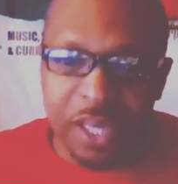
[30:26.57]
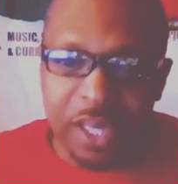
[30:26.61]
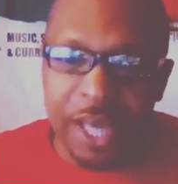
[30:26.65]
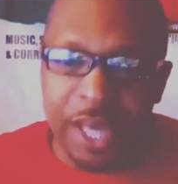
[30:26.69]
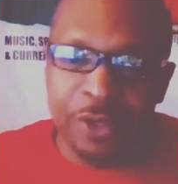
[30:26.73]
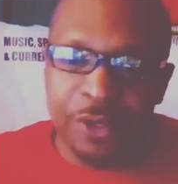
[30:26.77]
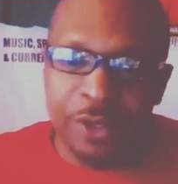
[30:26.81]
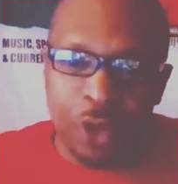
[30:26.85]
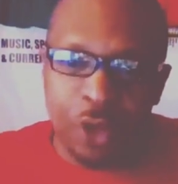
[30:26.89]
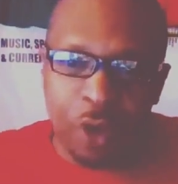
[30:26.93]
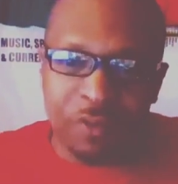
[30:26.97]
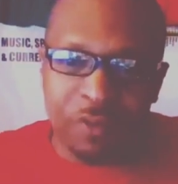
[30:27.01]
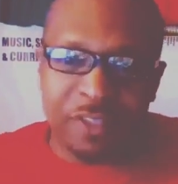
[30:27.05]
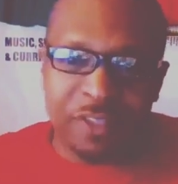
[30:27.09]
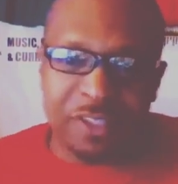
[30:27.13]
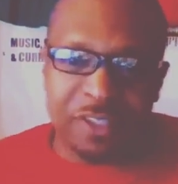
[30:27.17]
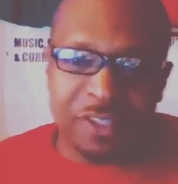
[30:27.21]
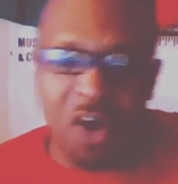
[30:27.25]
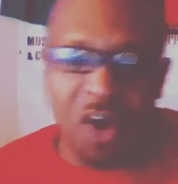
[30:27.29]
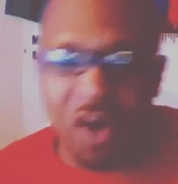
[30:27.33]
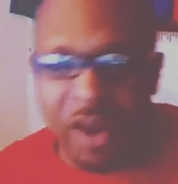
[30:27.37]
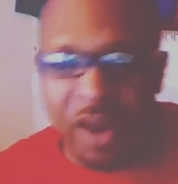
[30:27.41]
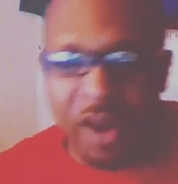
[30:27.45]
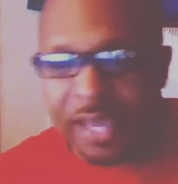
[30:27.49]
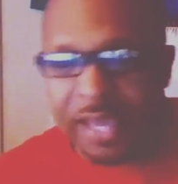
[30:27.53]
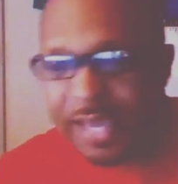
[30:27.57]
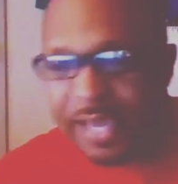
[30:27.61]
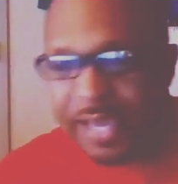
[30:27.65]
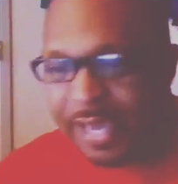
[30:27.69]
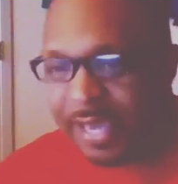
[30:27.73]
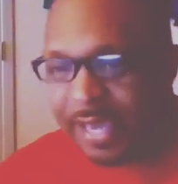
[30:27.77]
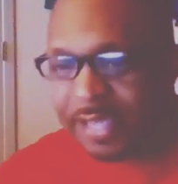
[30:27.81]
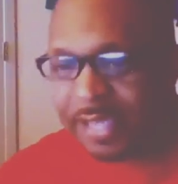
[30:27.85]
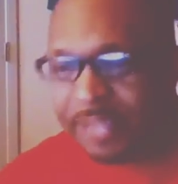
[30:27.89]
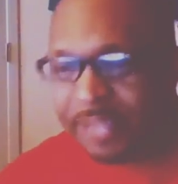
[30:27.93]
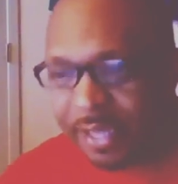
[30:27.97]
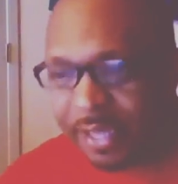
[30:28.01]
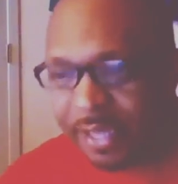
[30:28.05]
And North Star
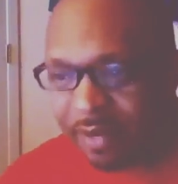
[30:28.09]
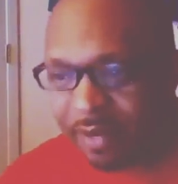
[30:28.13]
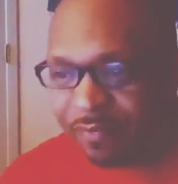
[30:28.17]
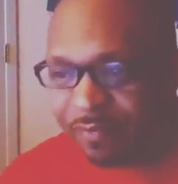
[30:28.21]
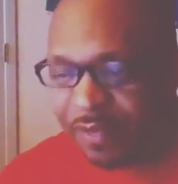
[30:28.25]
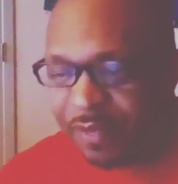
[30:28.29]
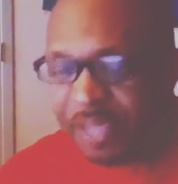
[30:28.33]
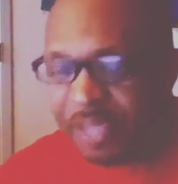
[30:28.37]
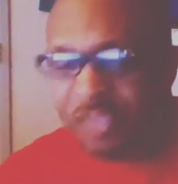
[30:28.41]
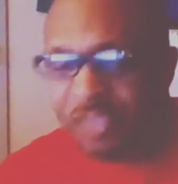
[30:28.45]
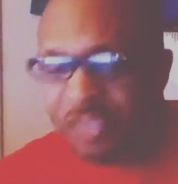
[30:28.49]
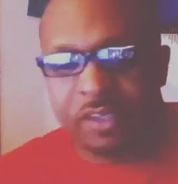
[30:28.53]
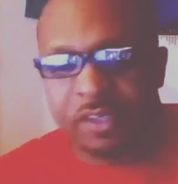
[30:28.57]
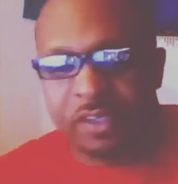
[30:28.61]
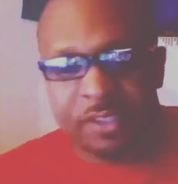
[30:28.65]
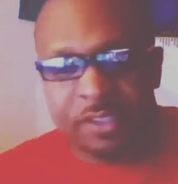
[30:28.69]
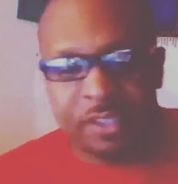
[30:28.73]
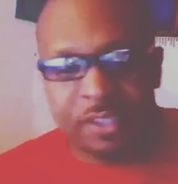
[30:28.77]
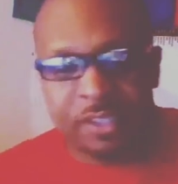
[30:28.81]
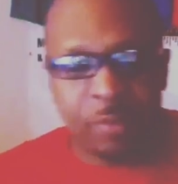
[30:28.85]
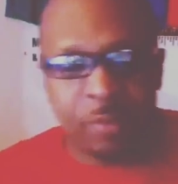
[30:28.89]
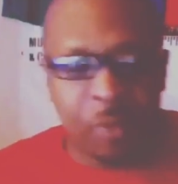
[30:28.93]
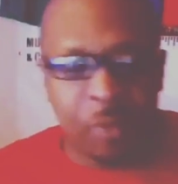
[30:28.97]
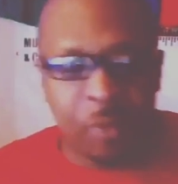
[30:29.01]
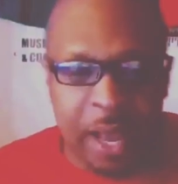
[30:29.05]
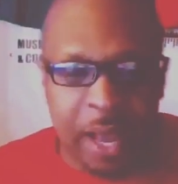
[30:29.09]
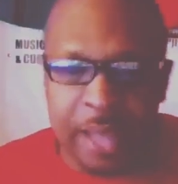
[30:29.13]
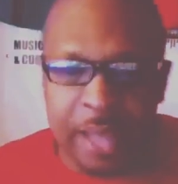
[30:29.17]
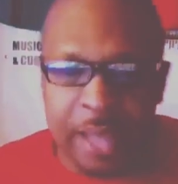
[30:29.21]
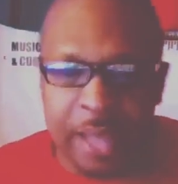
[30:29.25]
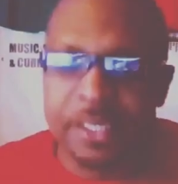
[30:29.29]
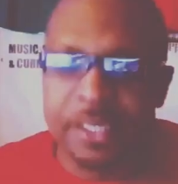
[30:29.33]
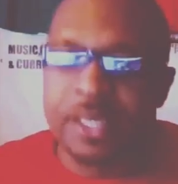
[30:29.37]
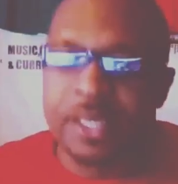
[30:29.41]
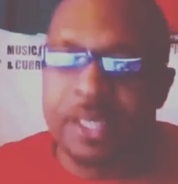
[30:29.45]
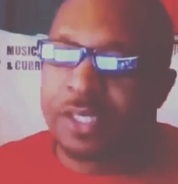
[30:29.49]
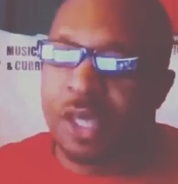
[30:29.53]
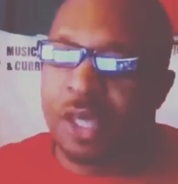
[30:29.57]
is that adventure
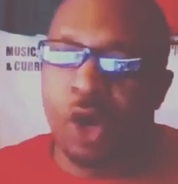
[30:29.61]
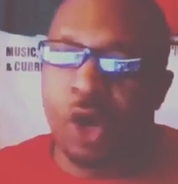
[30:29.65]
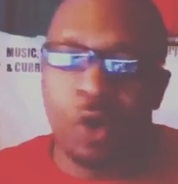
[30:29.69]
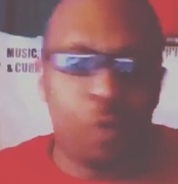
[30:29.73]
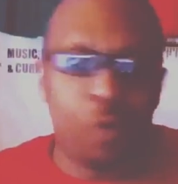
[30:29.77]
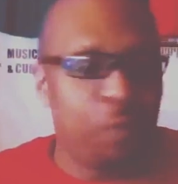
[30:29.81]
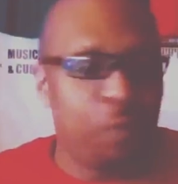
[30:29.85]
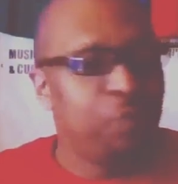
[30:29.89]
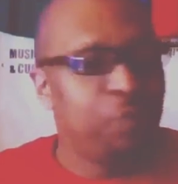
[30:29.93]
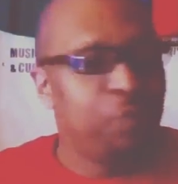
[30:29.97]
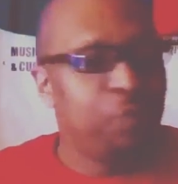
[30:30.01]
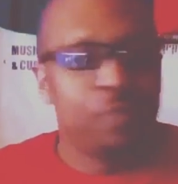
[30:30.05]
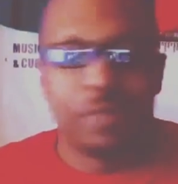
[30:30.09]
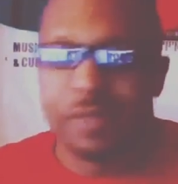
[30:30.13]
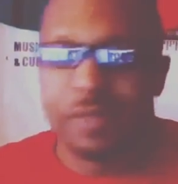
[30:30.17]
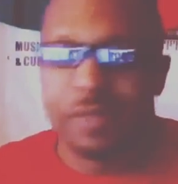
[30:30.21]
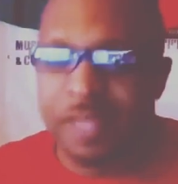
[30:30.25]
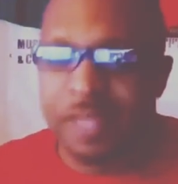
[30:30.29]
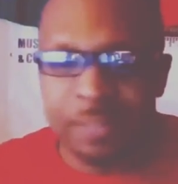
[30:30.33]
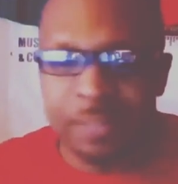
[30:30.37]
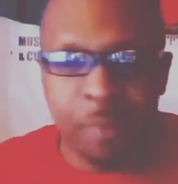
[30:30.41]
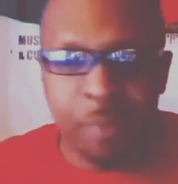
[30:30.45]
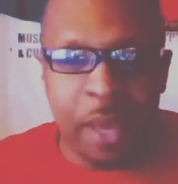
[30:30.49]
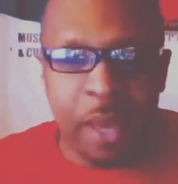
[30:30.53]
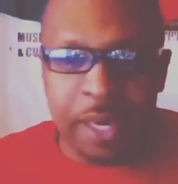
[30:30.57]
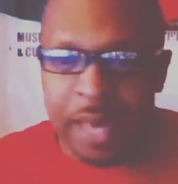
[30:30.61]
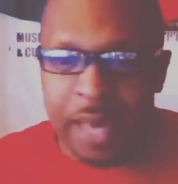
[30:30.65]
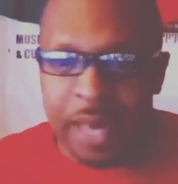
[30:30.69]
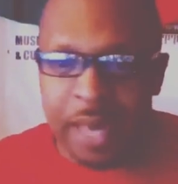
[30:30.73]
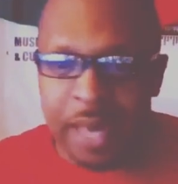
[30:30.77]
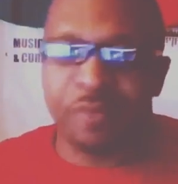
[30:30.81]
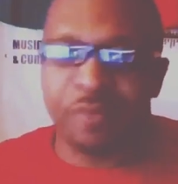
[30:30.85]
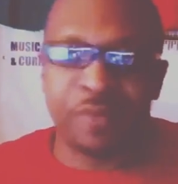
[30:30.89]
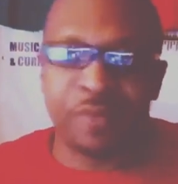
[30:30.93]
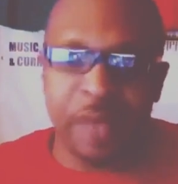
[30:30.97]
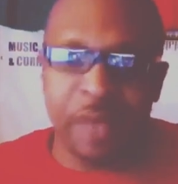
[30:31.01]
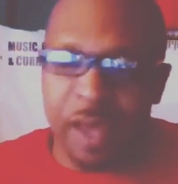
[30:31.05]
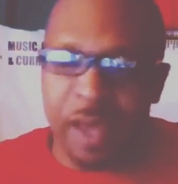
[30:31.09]
summarized, yo, this is my
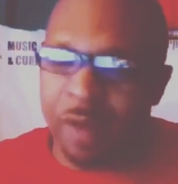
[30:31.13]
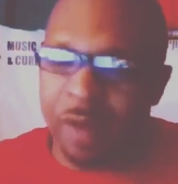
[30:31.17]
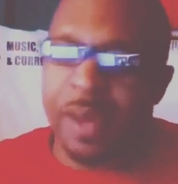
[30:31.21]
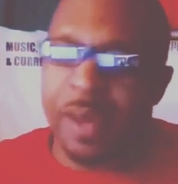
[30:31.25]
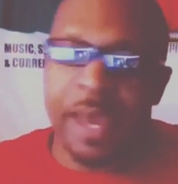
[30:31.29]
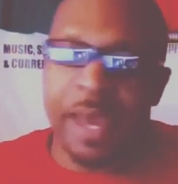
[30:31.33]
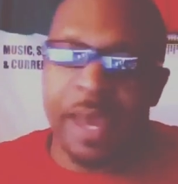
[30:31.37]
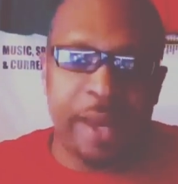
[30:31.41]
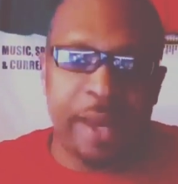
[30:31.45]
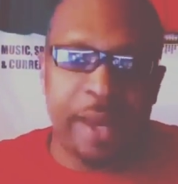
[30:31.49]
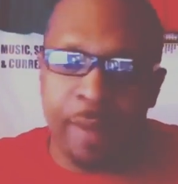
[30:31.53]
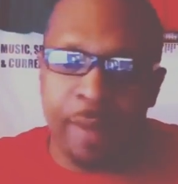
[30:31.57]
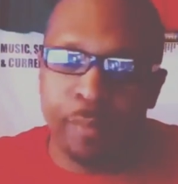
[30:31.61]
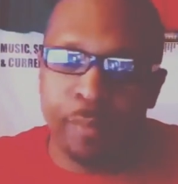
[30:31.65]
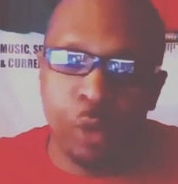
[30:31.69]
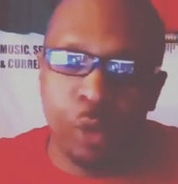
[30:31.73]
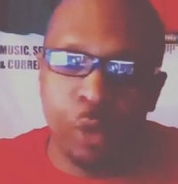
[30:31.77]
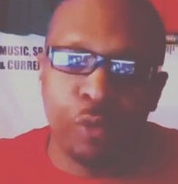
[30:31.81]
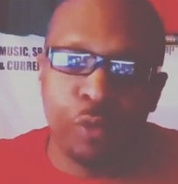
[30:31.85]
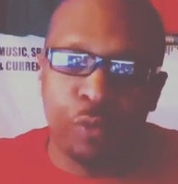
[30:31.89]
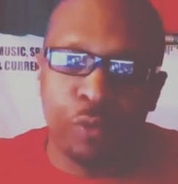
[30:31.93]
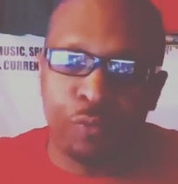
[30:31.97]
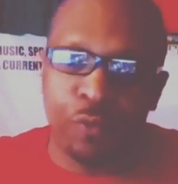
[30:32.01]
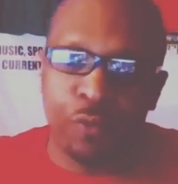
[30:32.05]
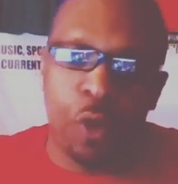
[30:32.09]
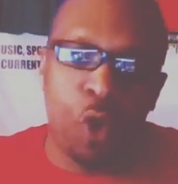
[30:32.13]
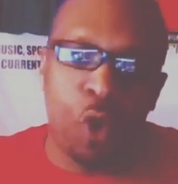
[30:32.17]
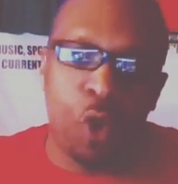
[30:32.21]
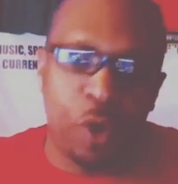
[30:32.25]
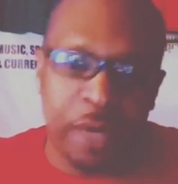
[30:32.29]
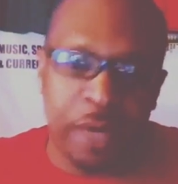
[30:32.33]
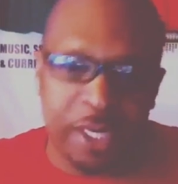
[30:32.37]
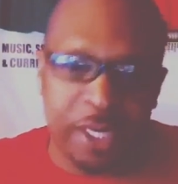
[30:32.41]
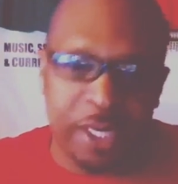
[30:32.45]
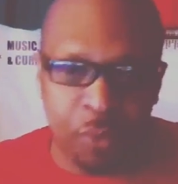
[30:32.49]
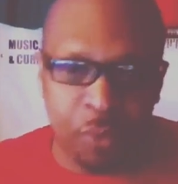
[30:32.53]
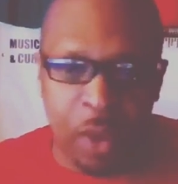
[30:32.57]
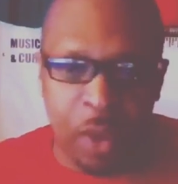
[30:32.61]
life now, man. I'm moving
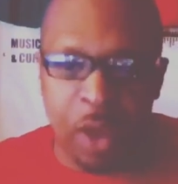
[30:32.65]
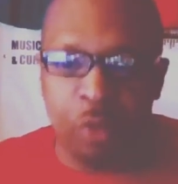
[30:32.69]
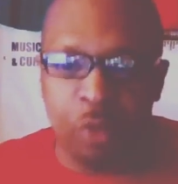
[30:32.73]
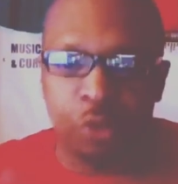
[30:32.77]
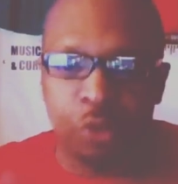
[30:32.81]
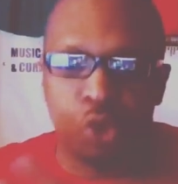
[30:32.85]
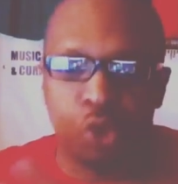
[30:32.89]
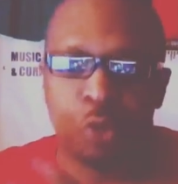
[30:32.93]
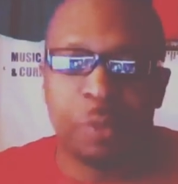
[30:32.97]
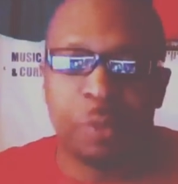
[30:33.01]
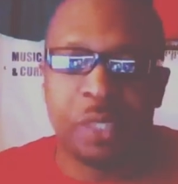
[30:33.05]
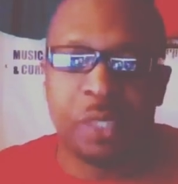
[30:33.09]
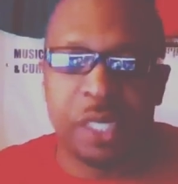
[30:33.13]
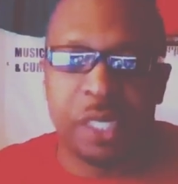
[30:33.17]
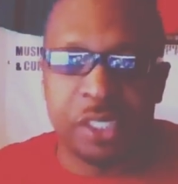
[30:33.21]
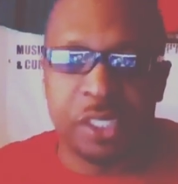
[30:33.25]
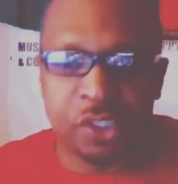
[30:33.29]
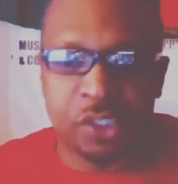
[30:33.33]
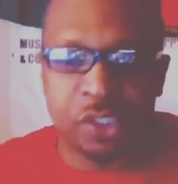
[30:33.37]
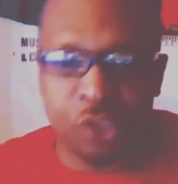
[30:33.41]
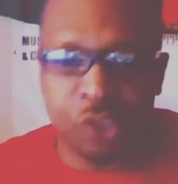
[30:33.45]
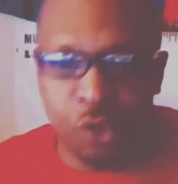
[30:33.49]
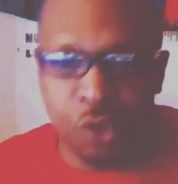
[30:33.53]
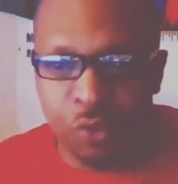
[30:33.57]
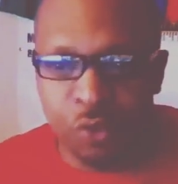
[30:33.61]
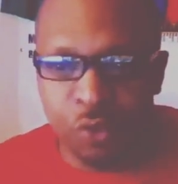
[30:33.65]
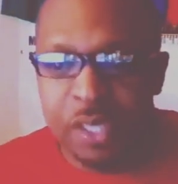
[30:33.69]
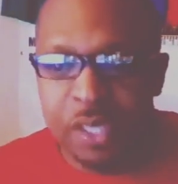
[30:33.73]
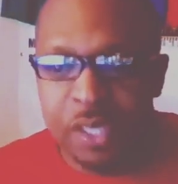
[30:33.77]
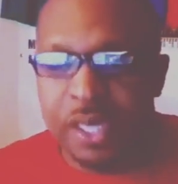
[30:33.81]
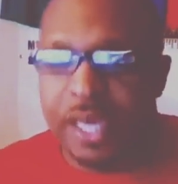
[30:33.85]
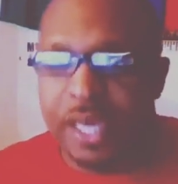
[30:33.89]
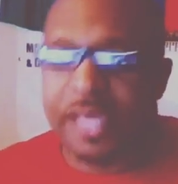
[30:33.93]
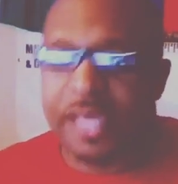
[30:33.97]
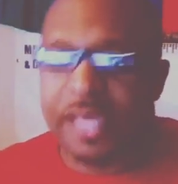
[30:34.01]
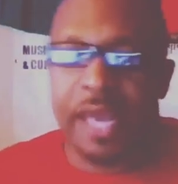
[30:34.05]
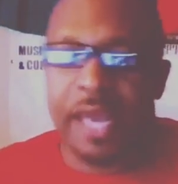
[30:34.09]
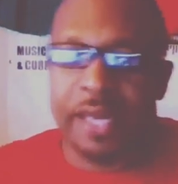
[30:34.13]
forward. That's why on Cuban Linx 2,
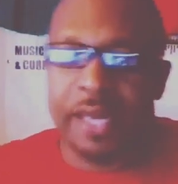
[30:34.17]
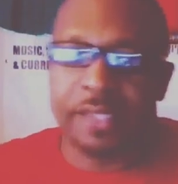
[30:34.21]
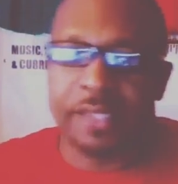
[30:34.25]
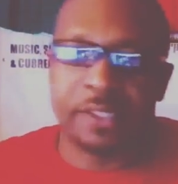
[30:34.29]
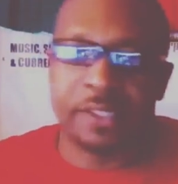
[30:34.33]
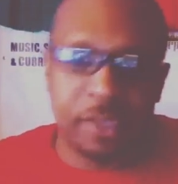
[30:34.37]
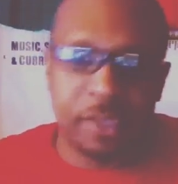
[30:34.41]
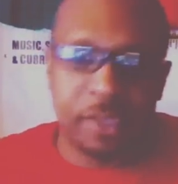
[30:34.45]
it kind